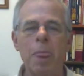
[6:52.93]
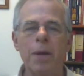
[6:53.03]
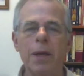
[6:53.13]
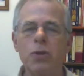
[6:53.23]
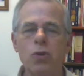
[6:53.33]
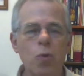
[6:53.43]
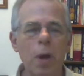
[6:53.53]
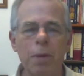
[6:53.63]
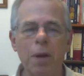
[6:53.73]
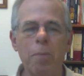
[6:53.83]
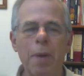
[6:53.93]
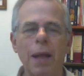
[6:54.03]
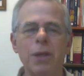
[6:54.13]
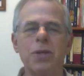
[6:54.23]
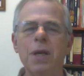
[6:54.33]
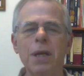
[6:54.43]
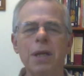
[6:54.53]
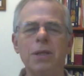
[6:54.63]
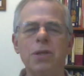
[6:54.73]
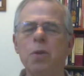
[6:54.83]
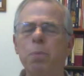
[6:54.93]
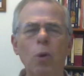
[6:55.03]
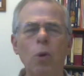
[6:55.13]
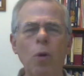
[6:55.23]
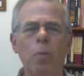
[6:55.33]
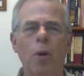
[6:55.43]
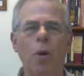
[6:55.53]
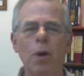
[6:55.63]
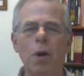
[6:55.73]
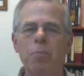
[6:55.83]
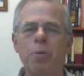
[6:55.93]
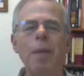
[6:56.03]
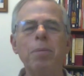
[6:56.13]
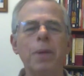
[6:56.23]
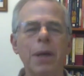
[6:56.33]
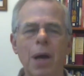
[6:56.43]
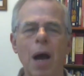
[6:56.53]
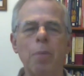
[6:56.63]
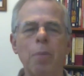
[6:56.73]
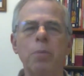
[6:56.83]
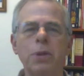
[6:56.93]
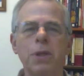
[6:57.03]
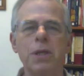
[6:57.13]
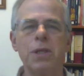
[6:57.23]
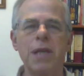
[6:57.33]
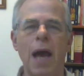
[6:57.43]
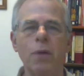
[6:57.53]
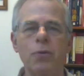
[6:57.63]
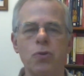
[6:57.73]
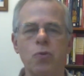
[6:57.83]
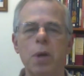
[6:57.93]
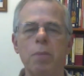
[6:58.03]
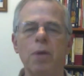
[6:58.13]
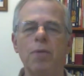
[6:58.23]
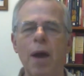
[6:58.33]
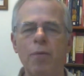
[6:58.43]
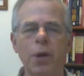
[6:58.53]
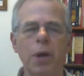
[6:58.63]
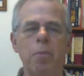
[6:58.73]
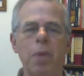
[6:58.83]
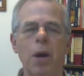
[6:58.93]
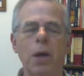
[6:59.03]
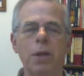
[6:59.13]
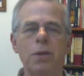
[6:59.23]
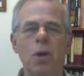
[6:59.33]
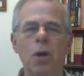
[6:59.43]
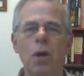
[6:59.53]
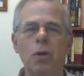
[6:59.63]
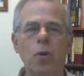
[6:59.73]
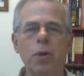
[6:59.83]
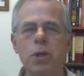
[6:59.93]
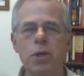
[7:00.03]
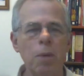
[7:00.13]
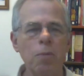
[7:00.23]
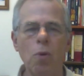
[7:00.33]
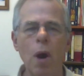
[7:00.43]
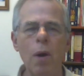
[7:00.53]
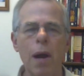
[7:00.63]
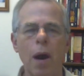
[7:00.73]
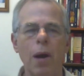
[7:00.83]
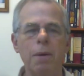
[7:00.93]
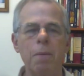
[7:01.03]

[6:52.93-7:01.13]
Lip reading: Its treatment of the Palestinians is deplorable, probably comparable to the South's treatment of African Americans during the Jim Crow era.